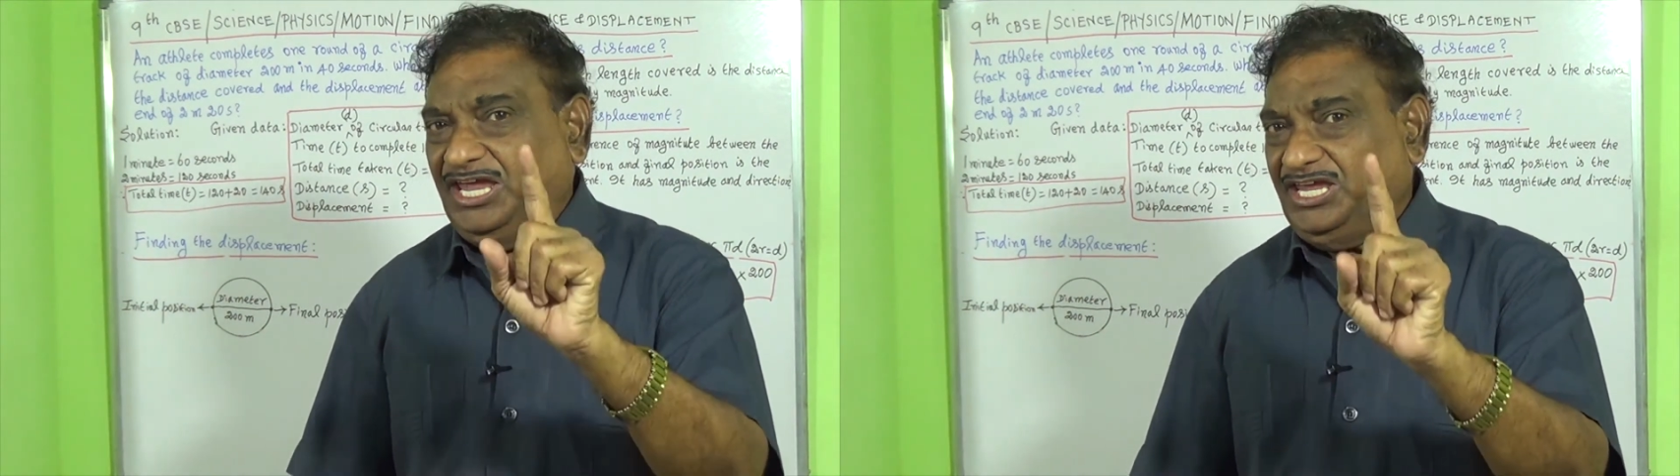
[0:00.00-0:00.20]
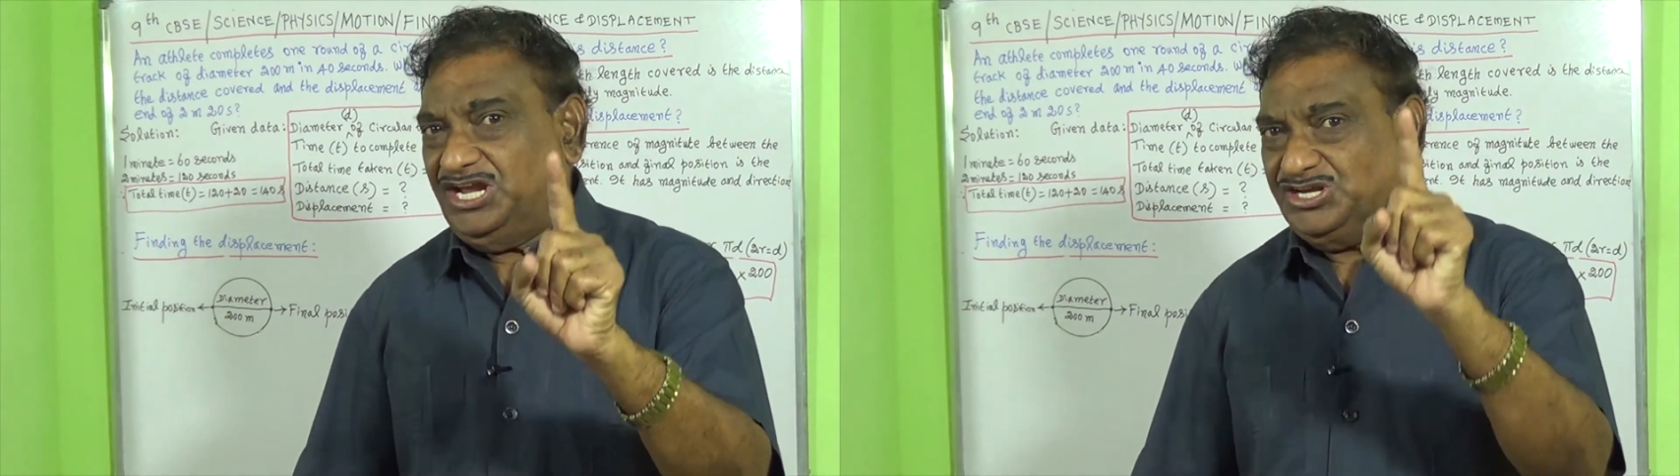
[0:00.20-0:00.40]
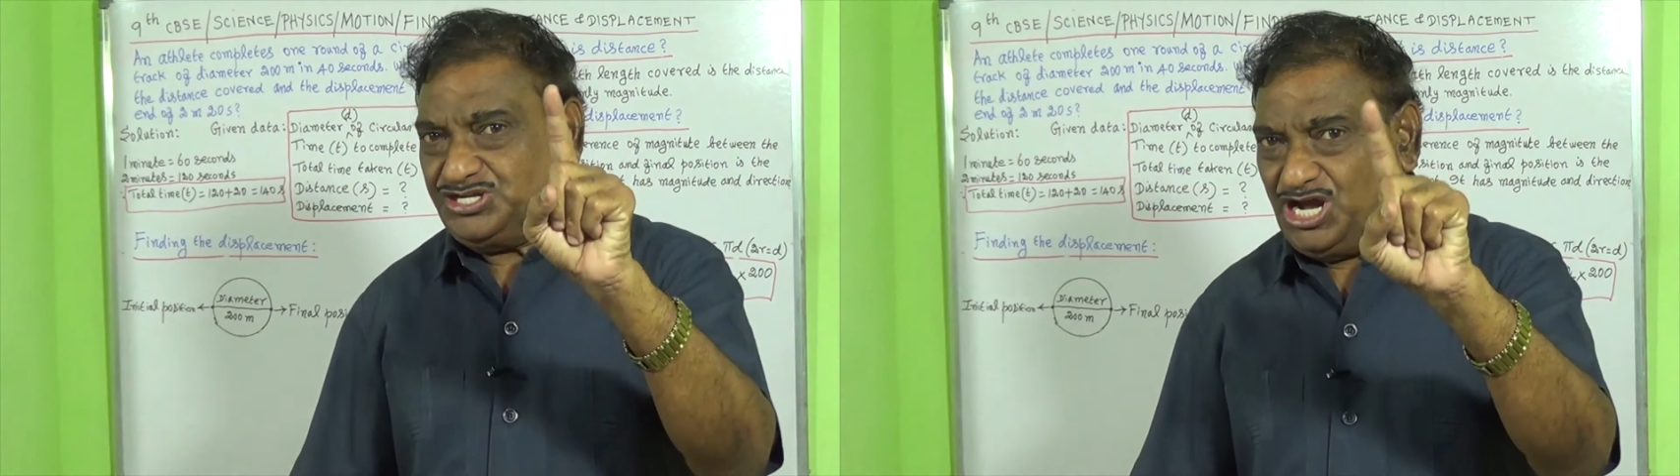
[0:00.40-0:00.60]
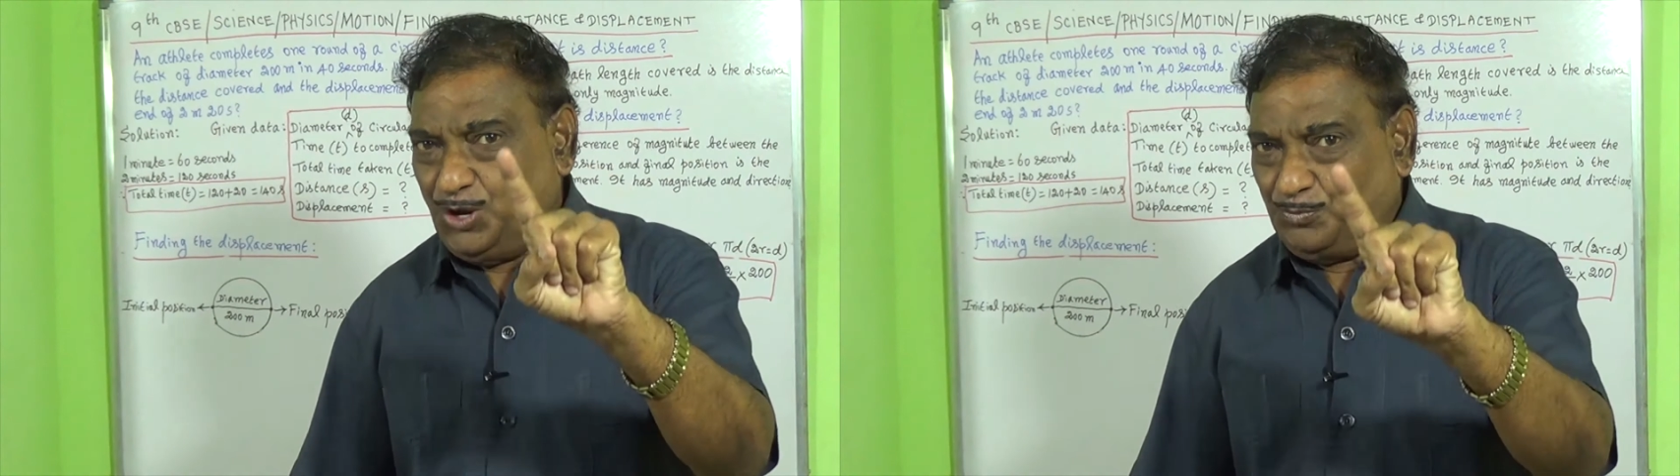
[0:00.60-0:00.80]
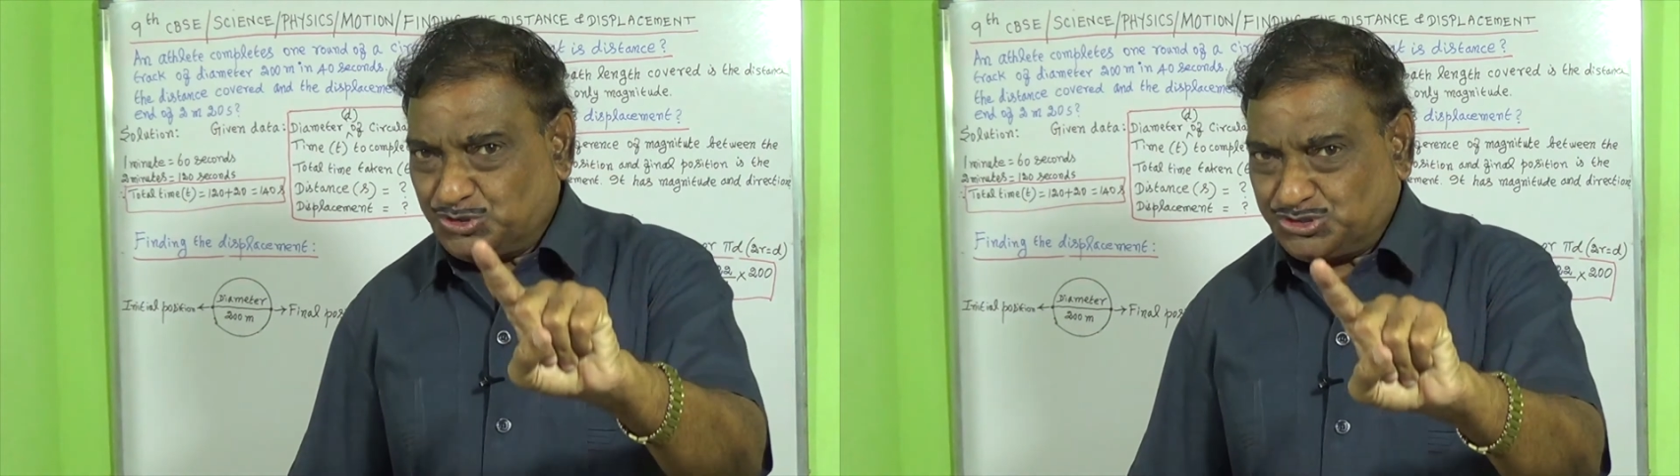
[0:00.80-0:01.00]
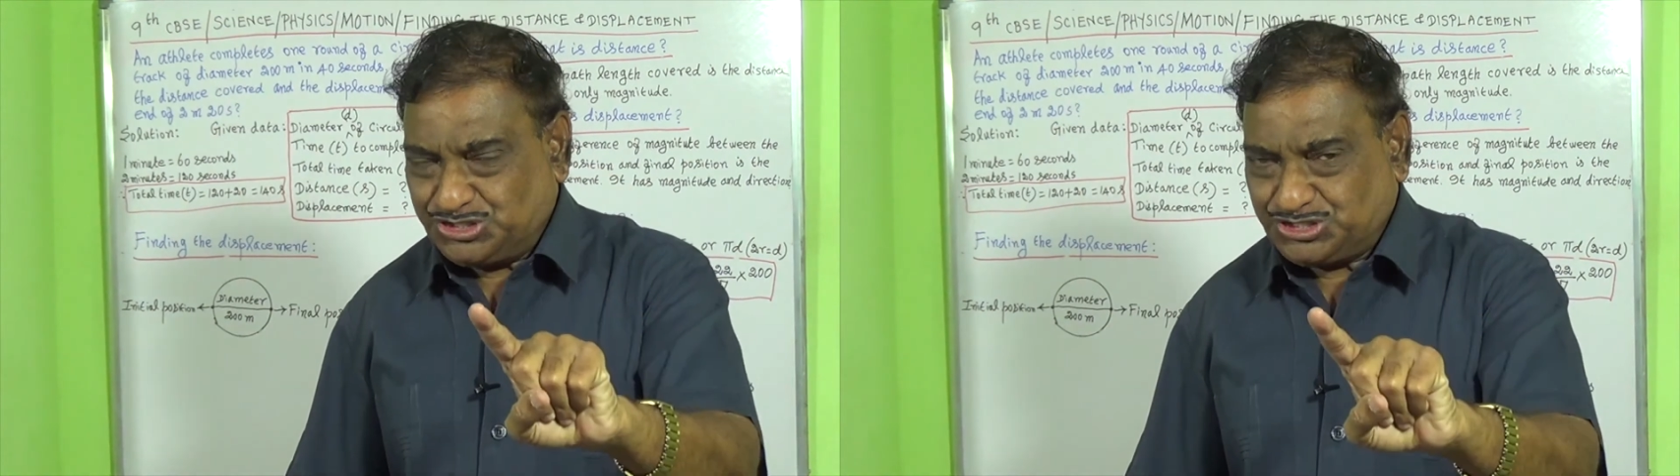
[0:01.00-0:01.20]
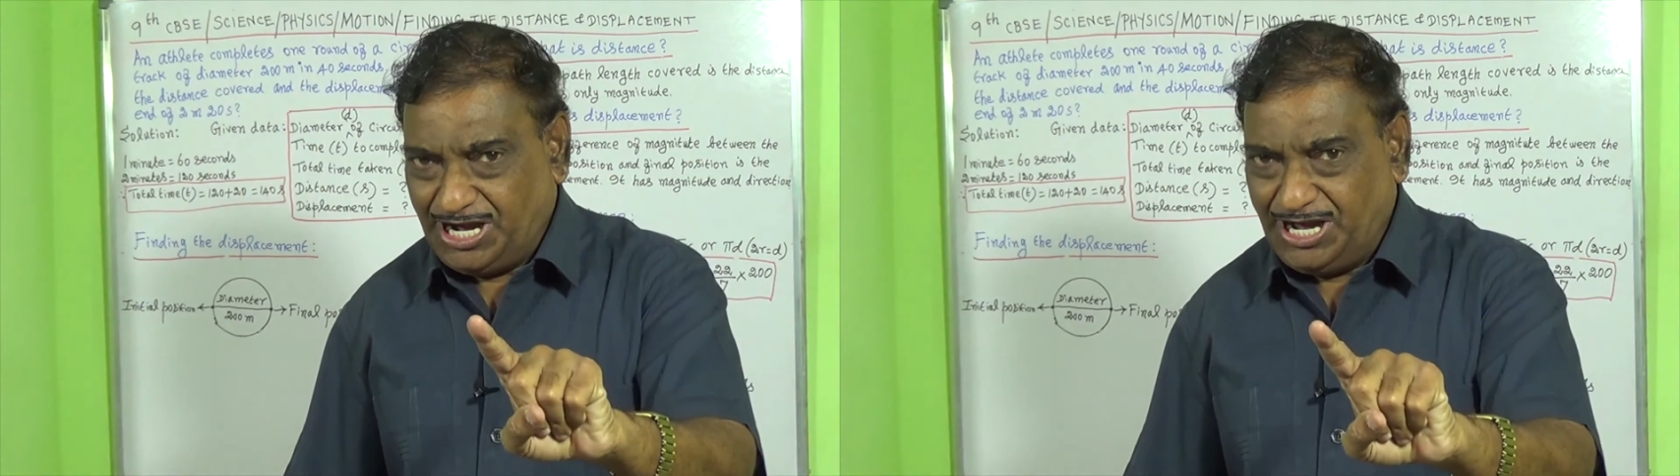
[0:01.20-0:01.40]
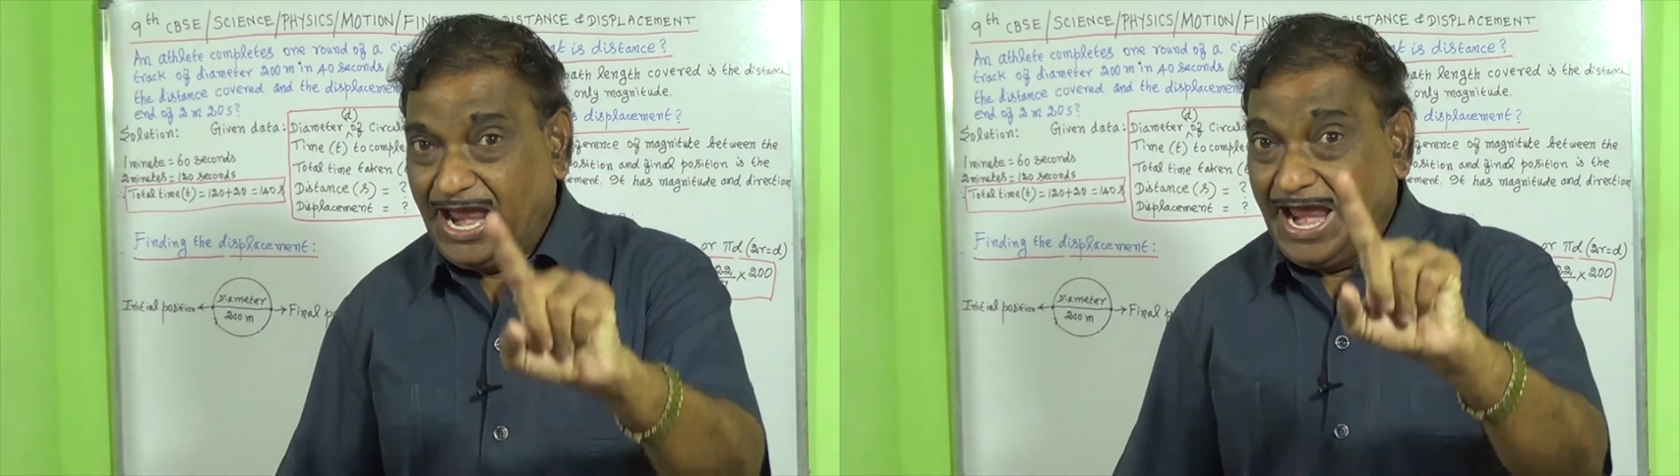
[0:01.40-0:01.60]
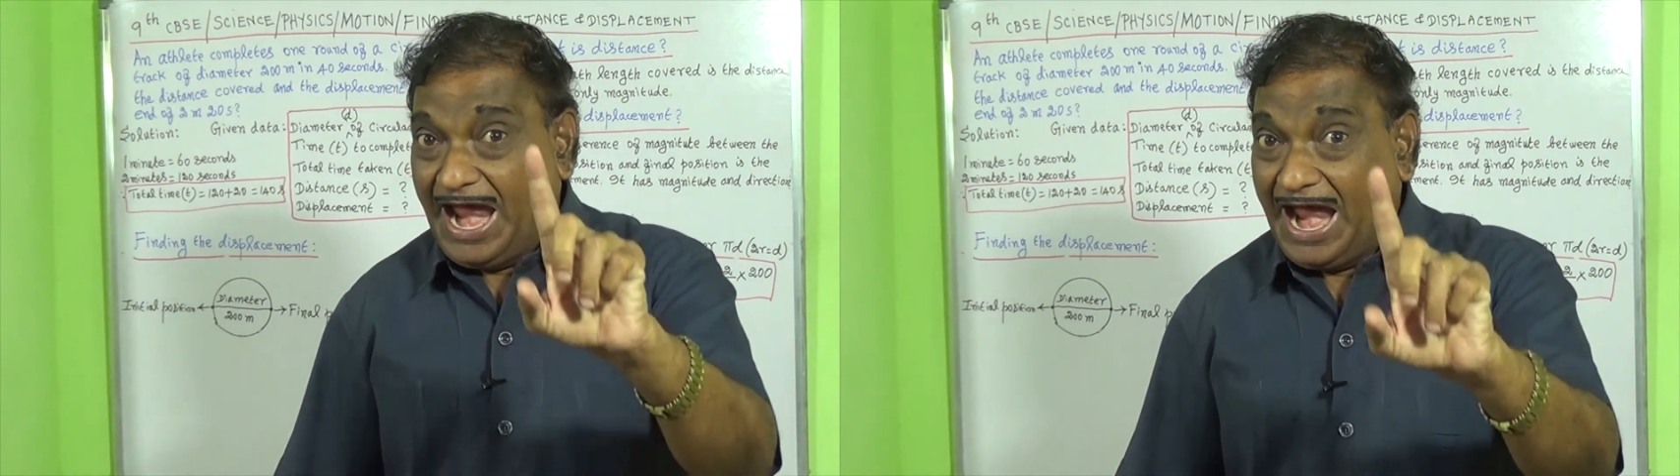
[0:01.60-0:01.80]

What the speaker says: initial position